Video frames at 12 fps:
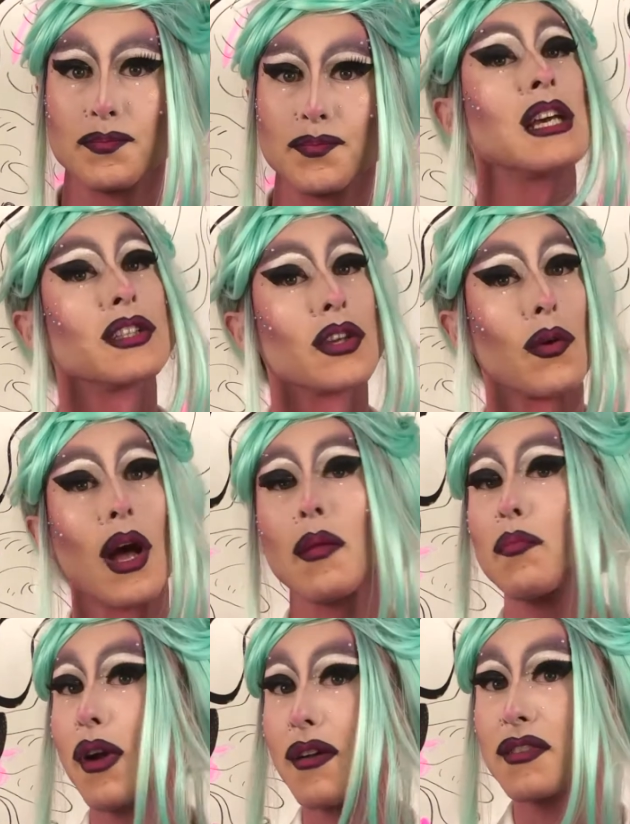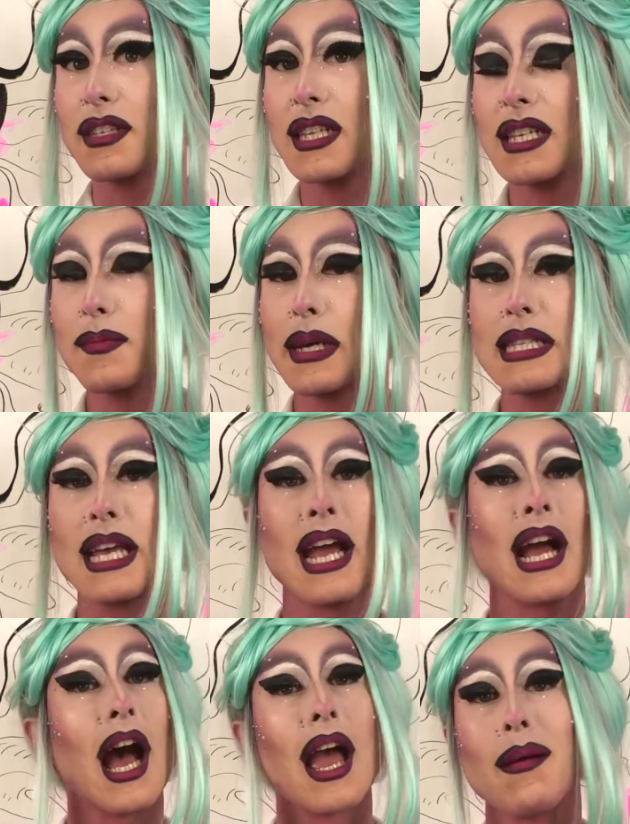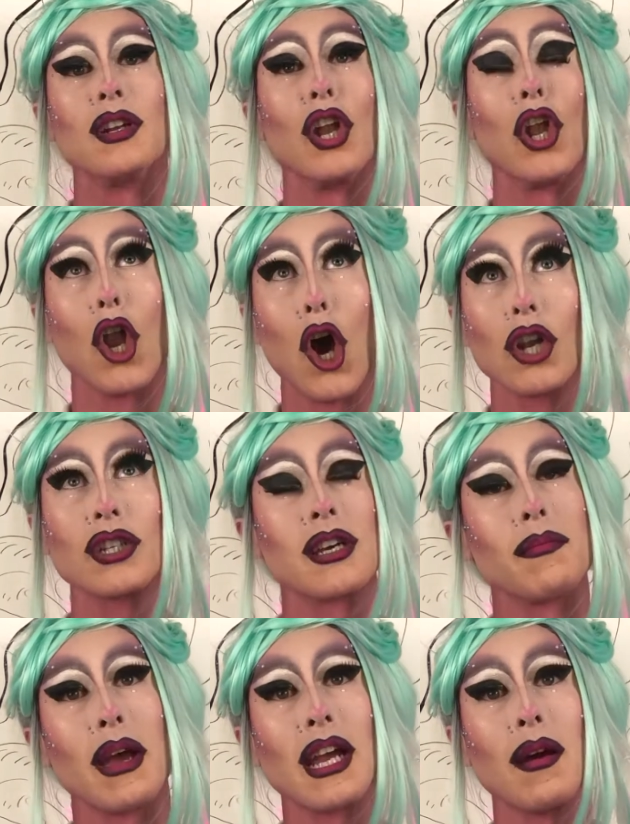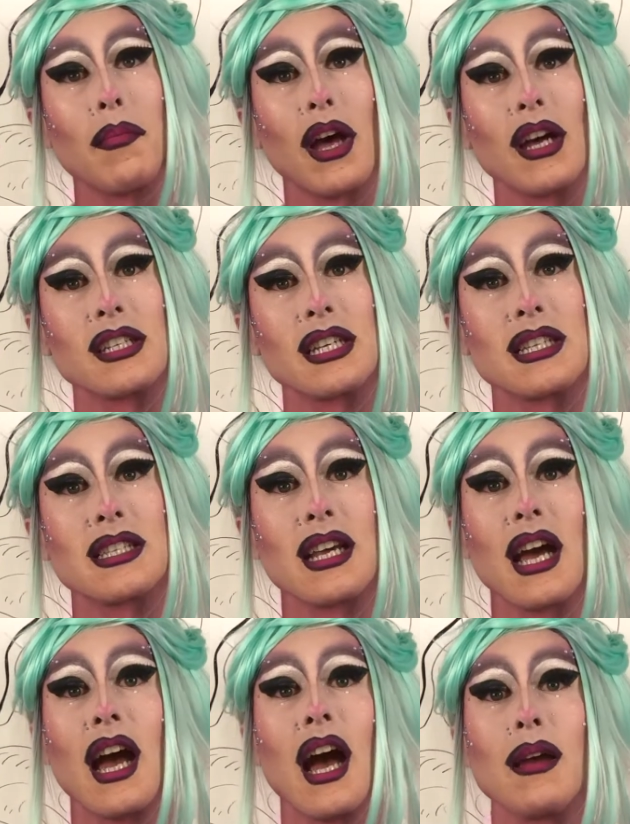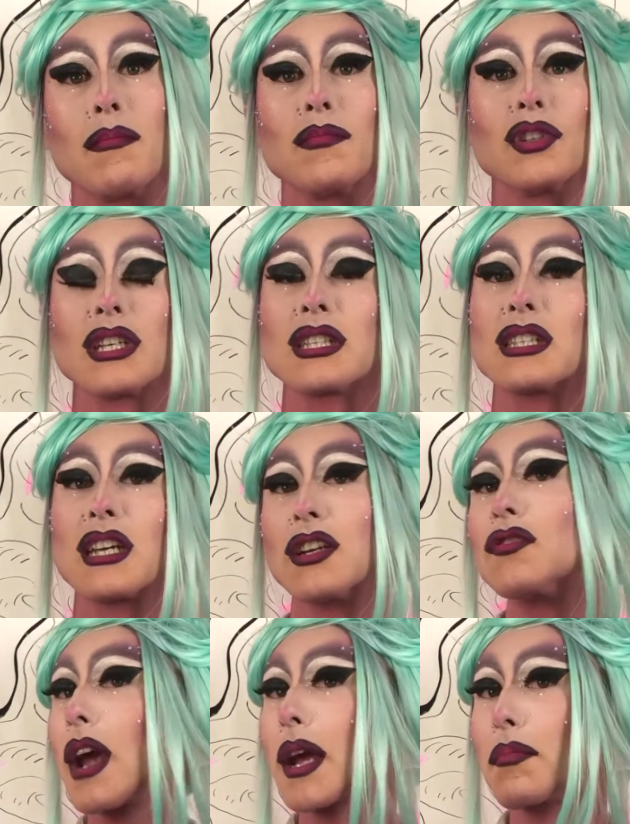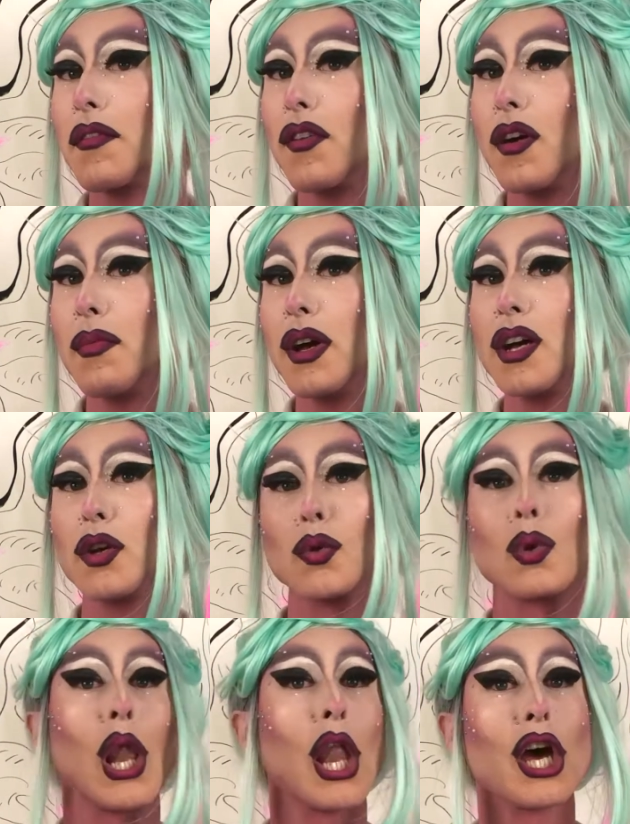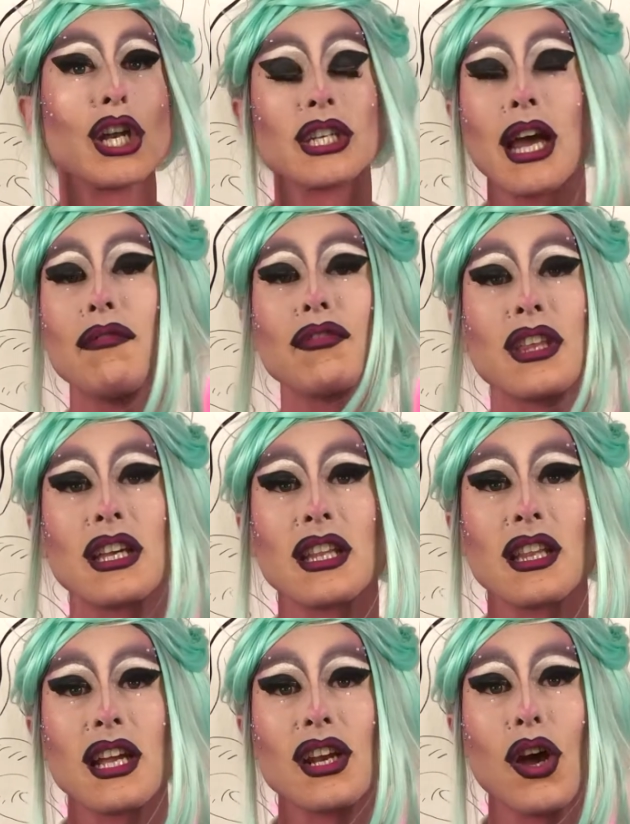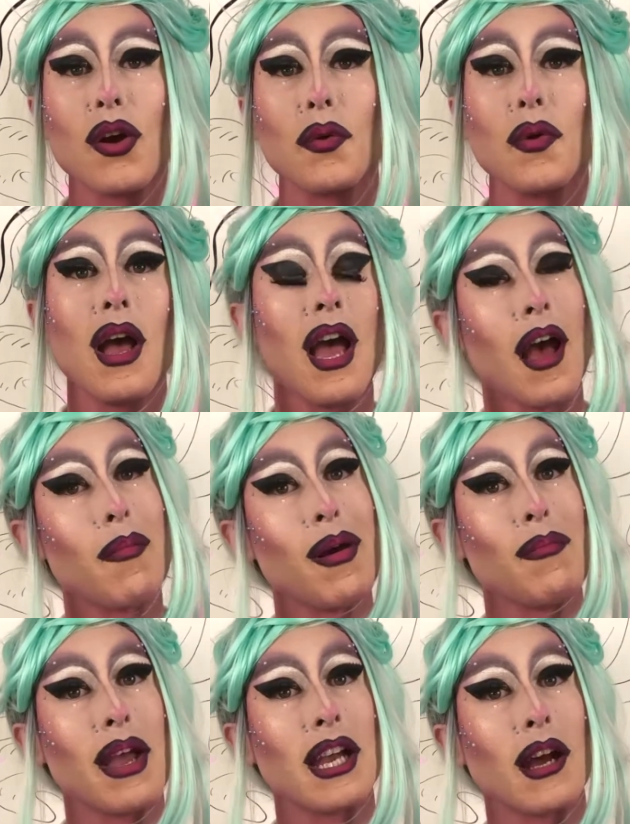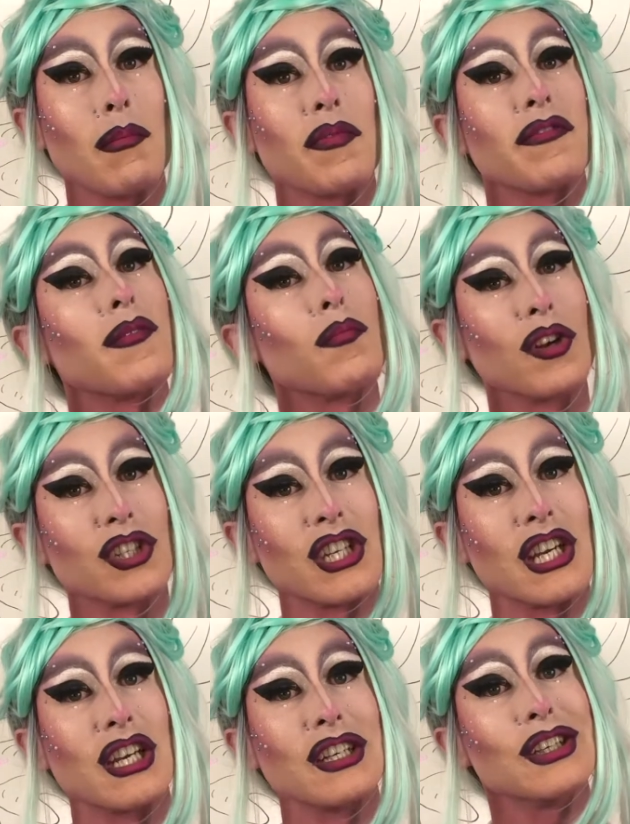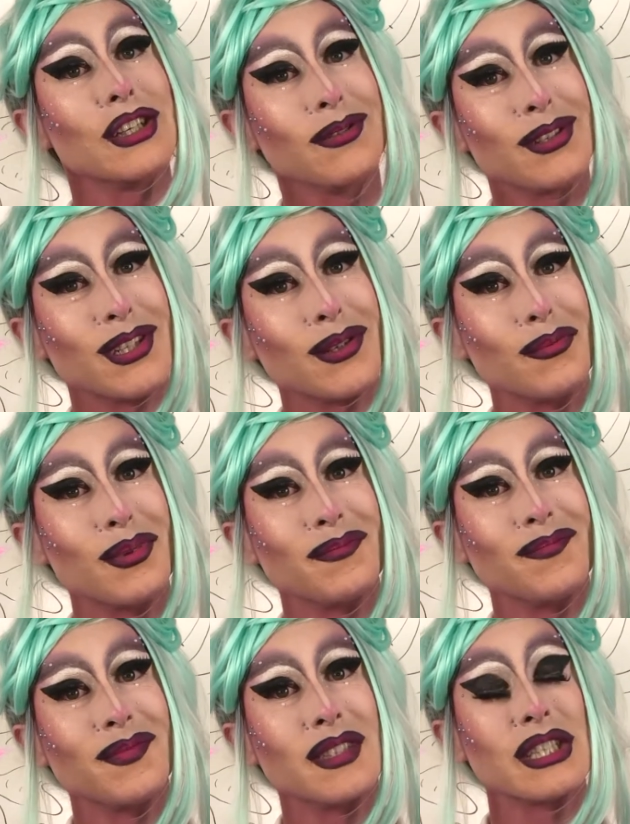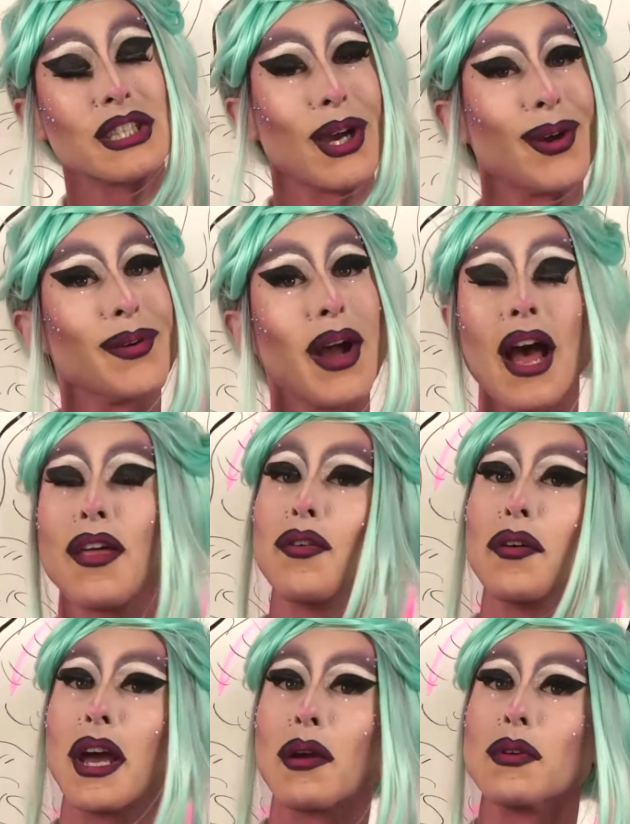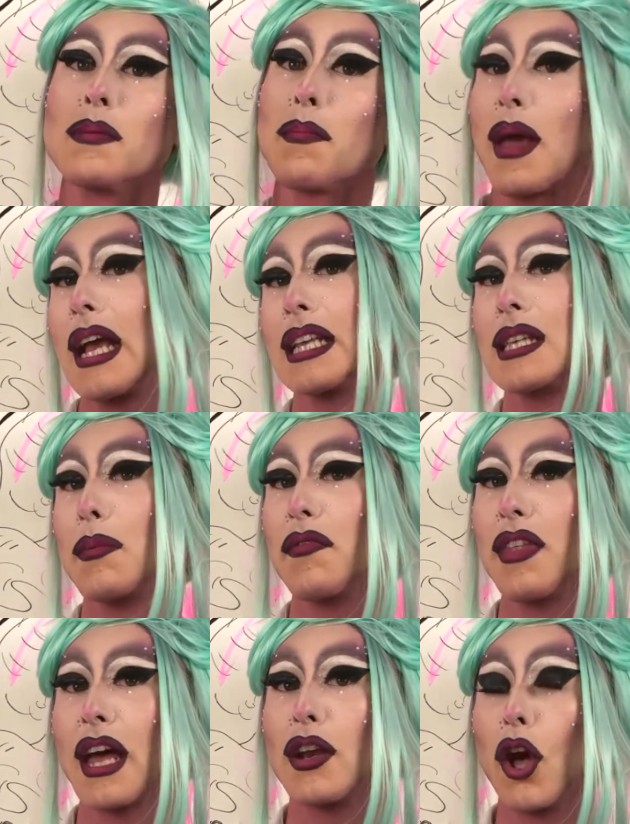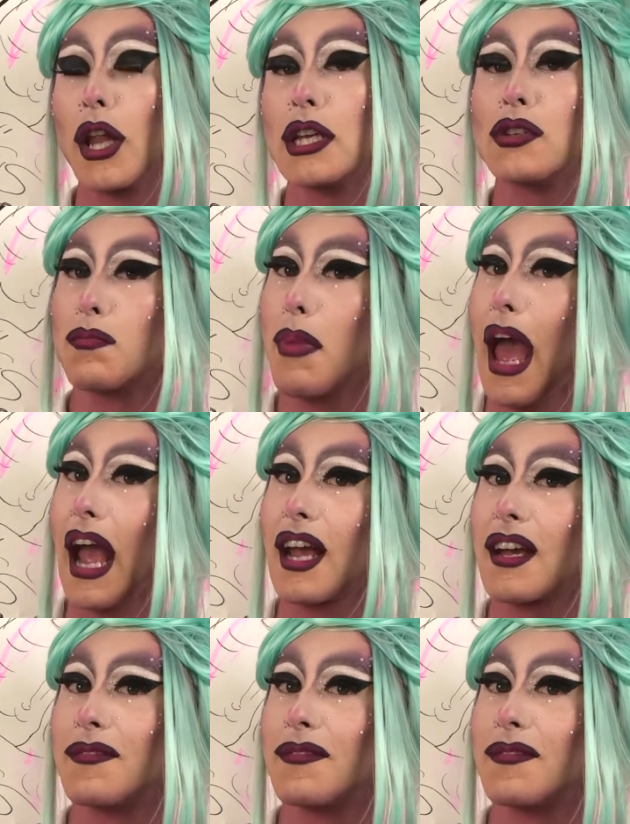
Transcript: So I'll preface this by saying I am not a makeup artist. I'm just a drag performer who learnt everything that they know about makeup from watching YouTube. So I thought I would pay some of that knowledge back.